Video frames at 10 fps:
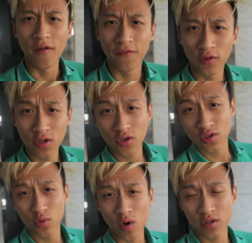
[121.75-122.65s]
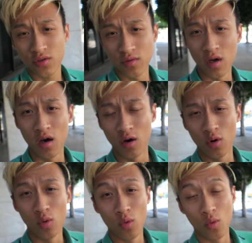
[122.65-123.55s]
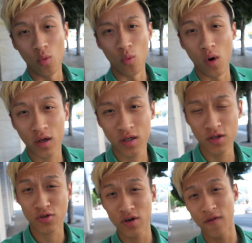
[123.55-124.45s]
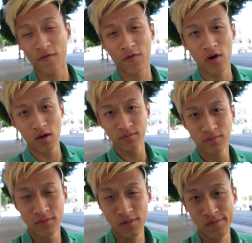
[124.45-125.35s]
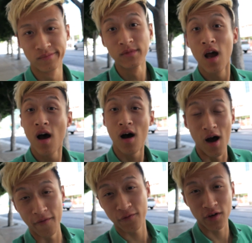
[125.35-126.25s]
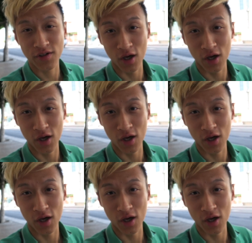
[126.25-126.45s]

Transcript: And for those who want to know what country I'm from, I'm from